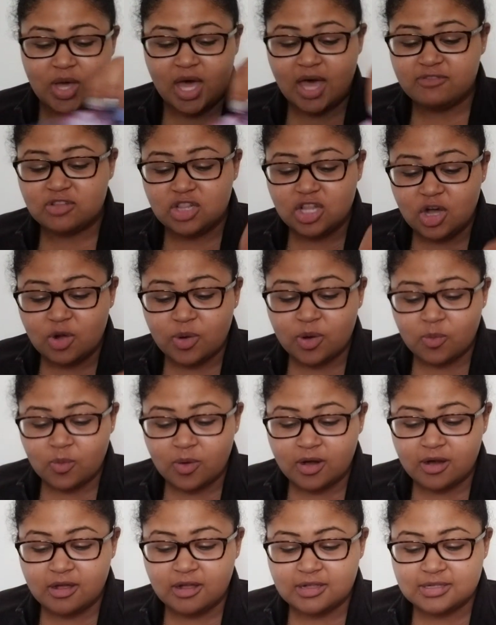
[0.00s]
have lower
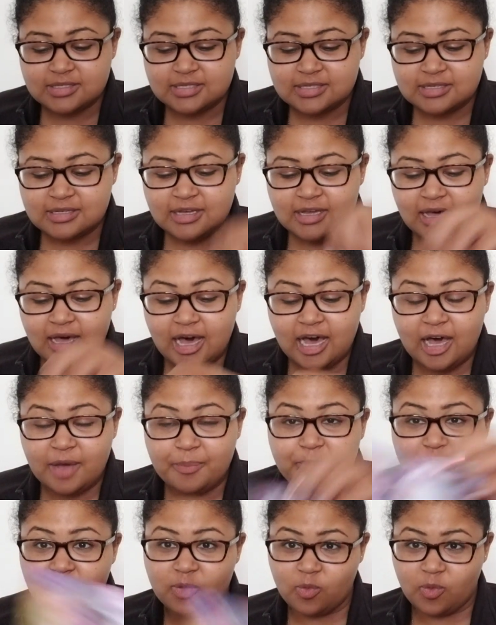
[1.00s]
world,
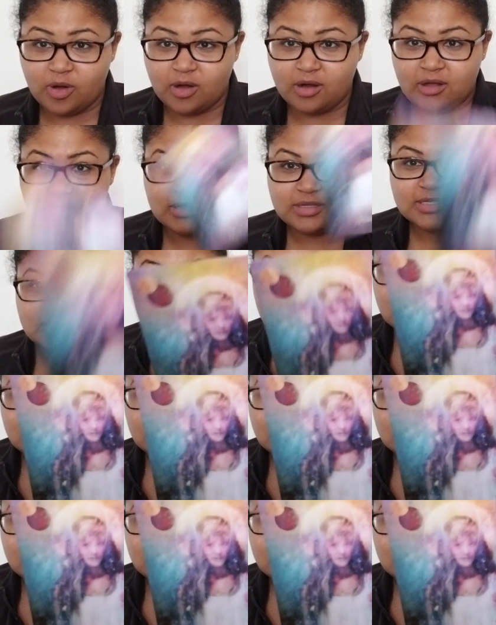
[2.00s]
upper world,